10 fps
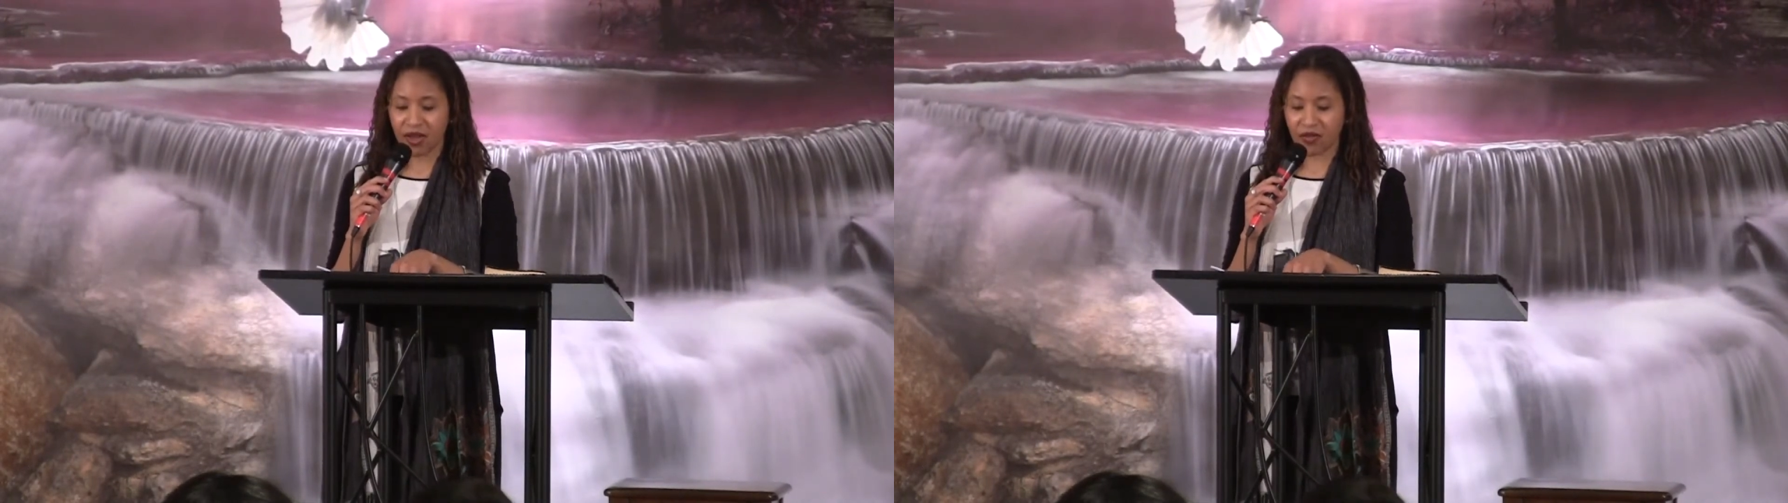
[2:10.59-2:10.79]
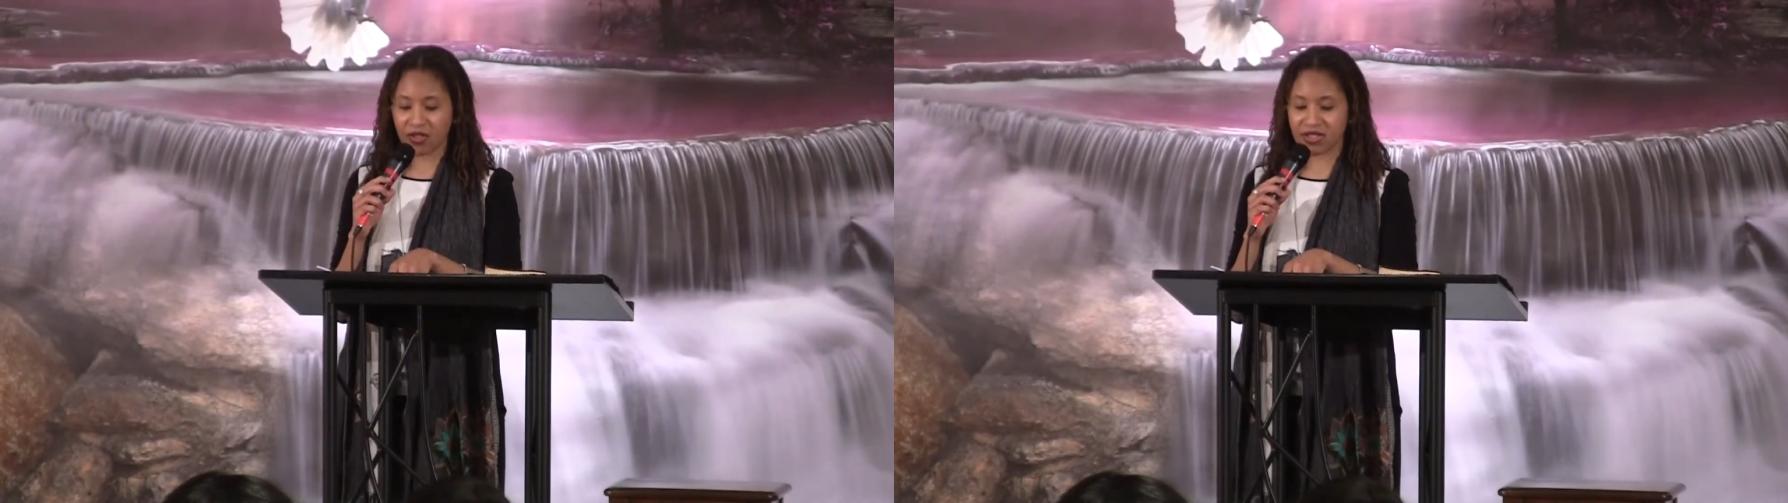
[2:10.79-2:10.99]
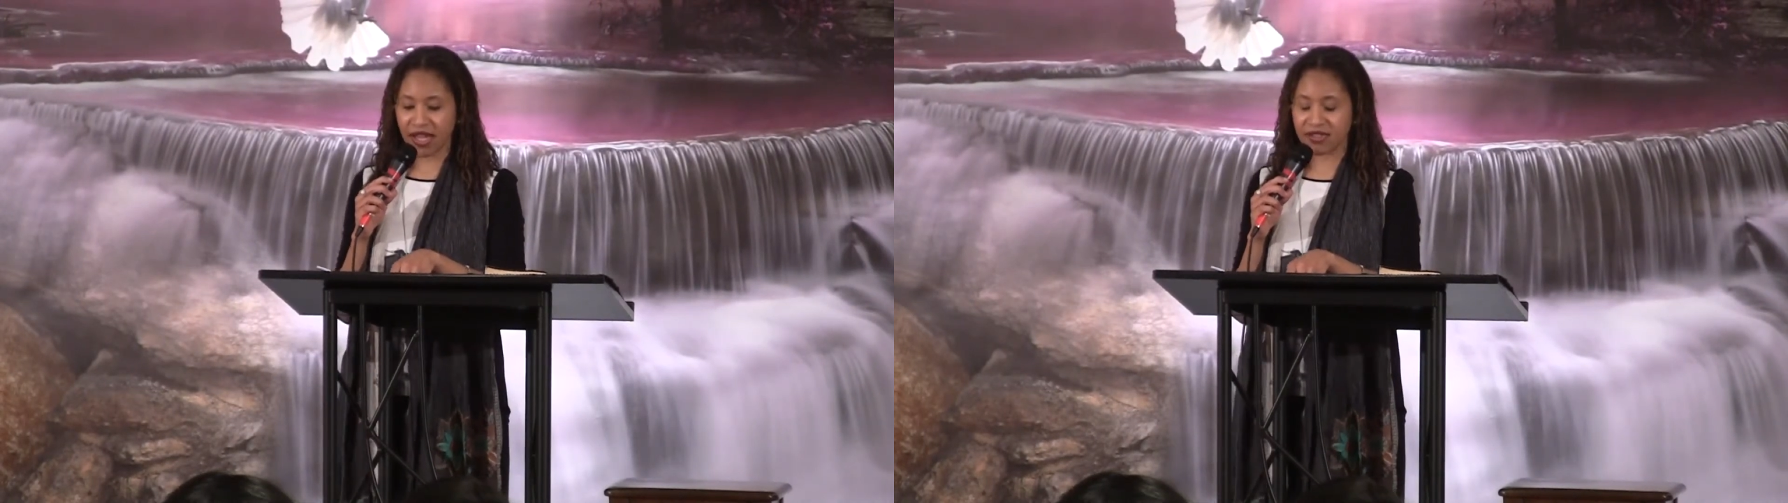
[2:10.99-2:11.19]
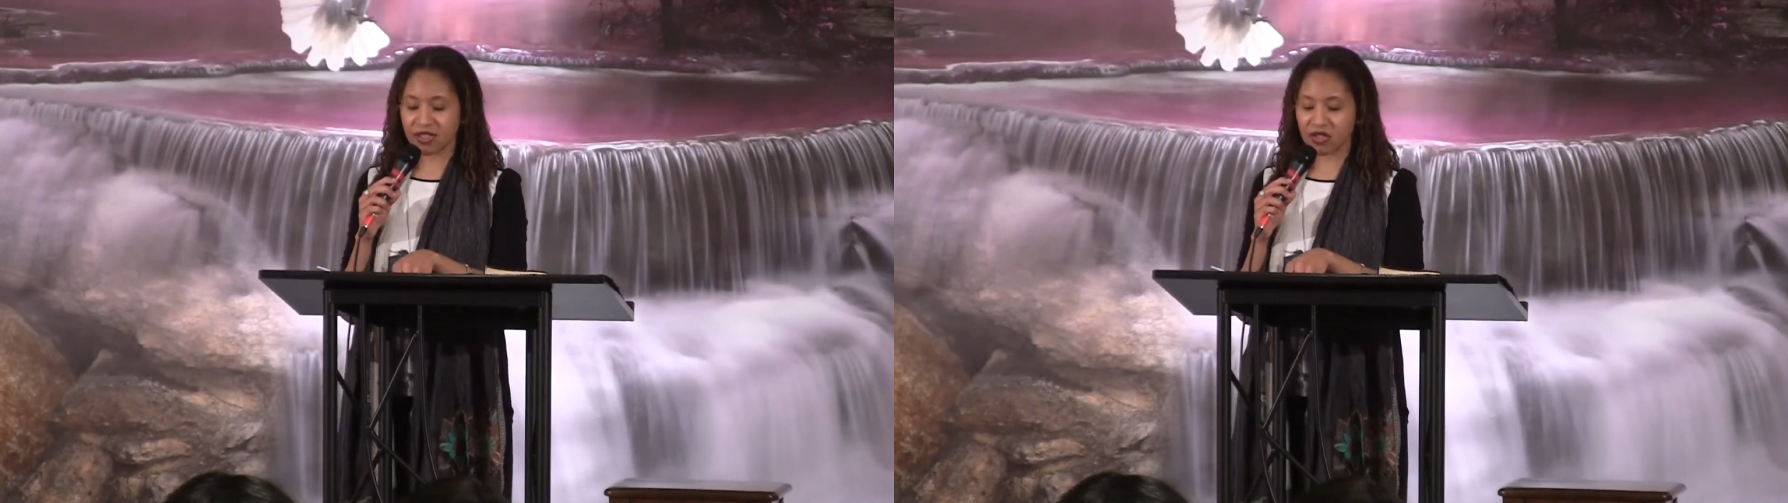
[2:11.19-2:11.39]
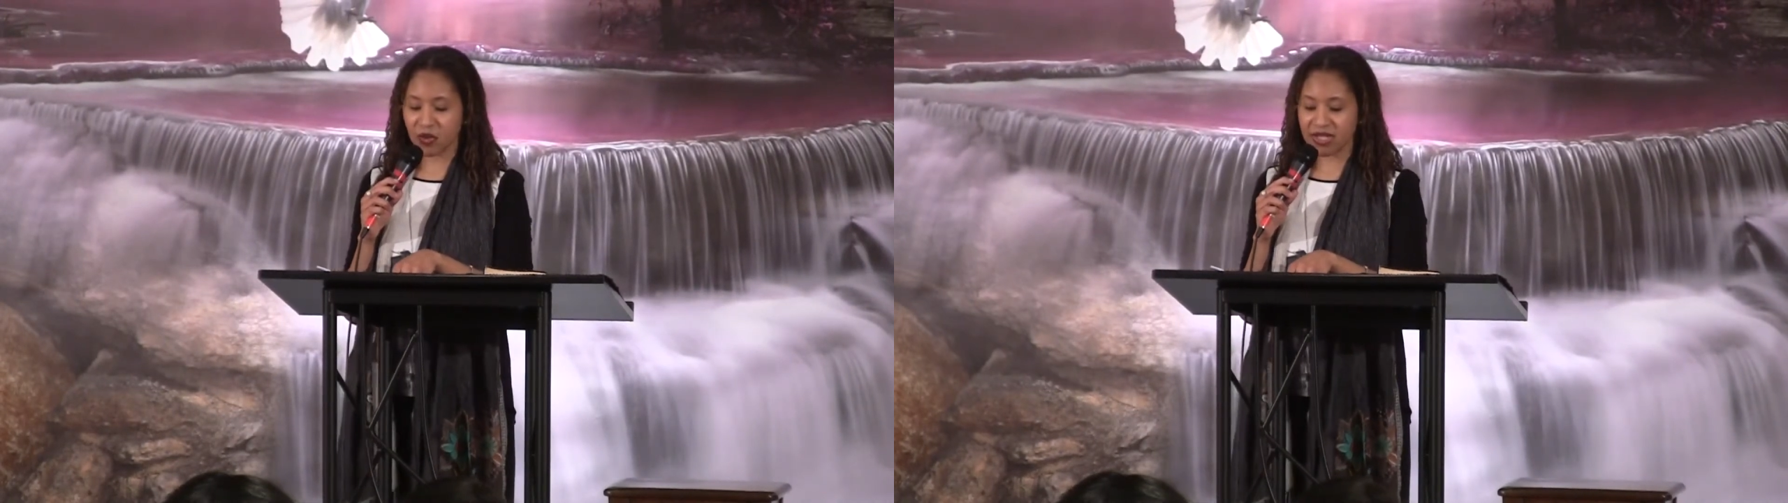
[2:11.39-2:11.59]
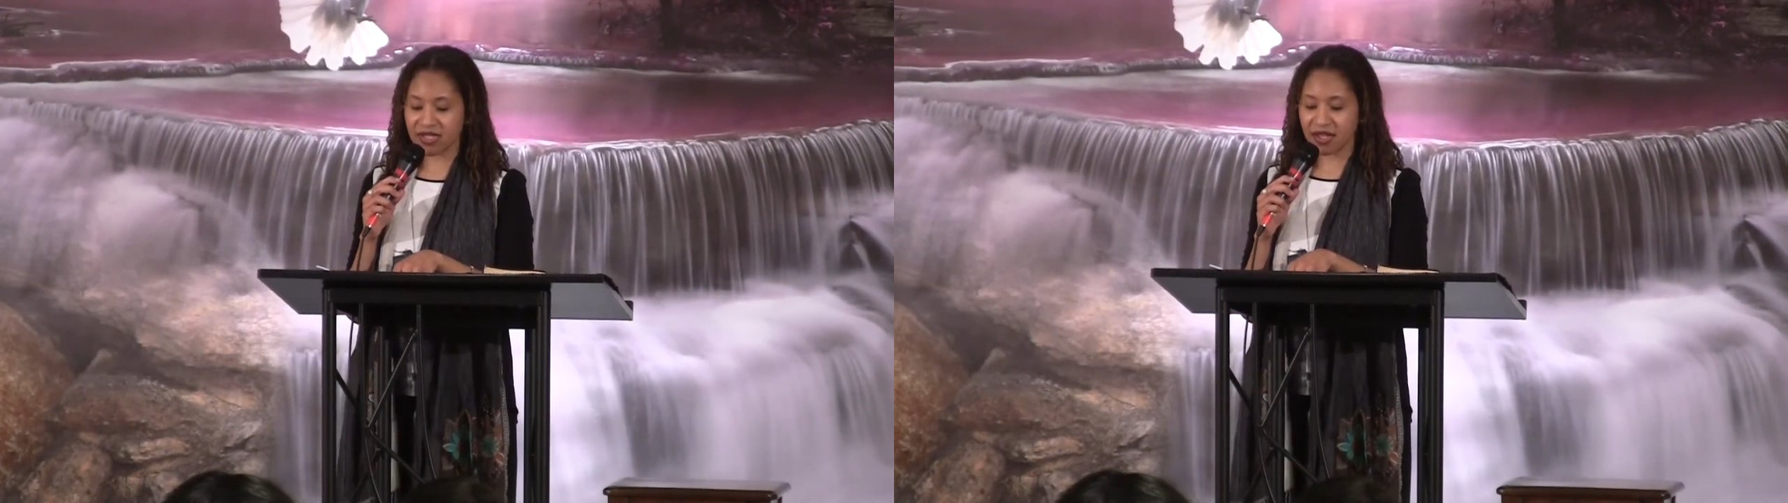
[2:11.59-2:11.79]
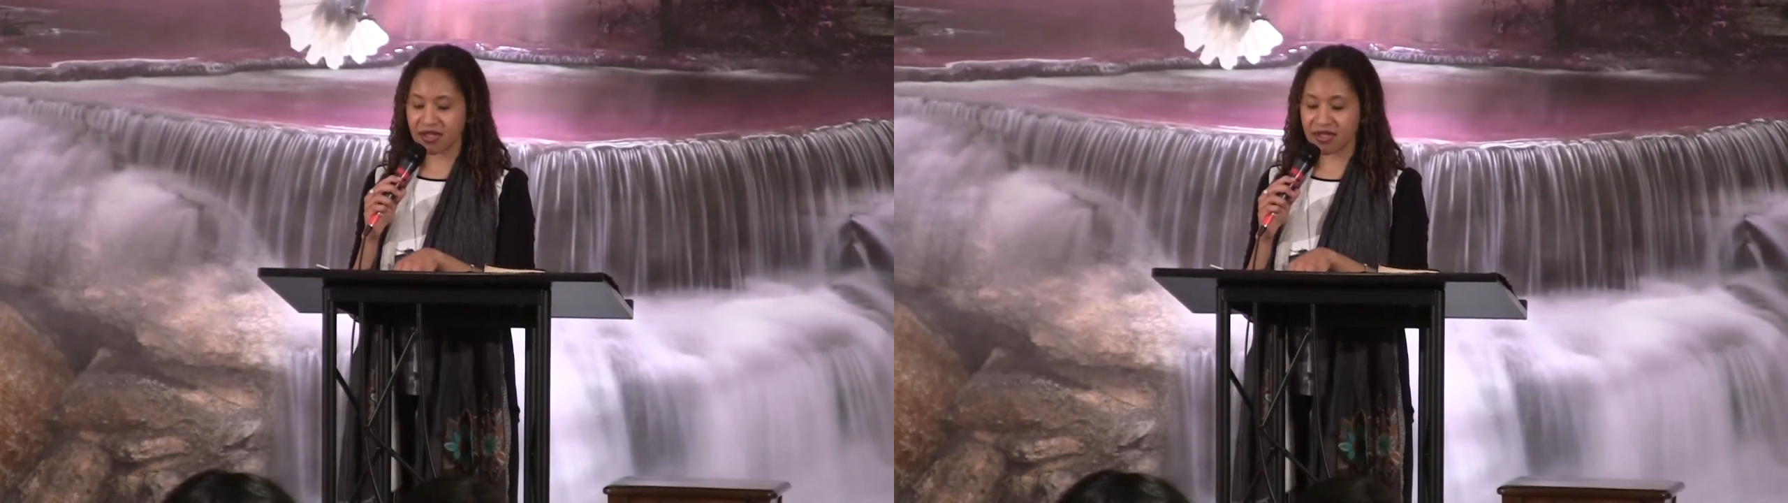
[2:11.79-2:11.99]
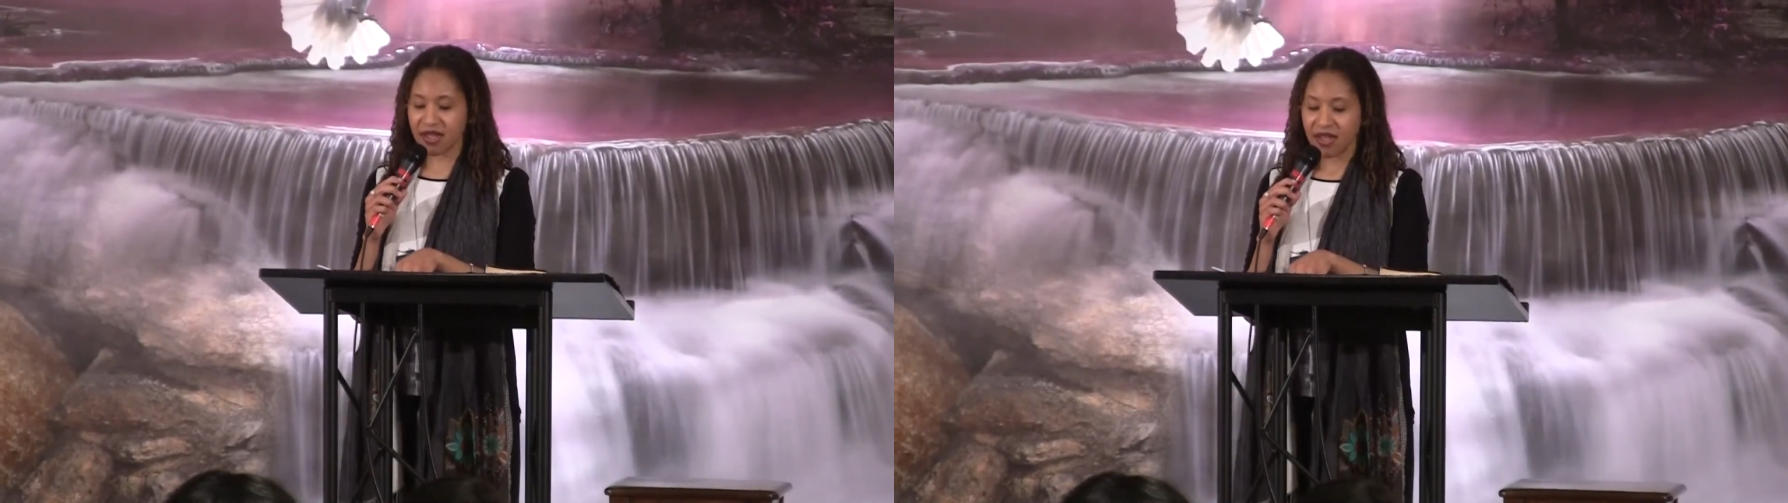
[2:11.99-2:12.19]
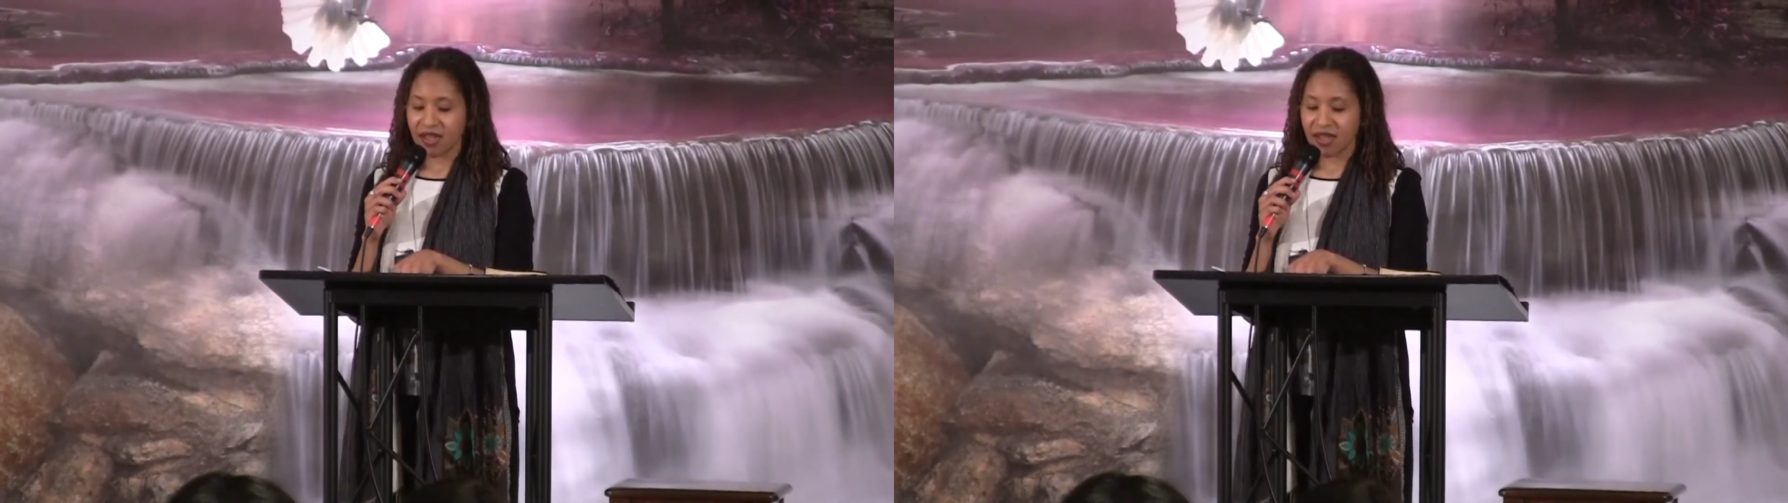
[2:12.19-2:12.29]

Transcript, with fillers: verse 19 to 26,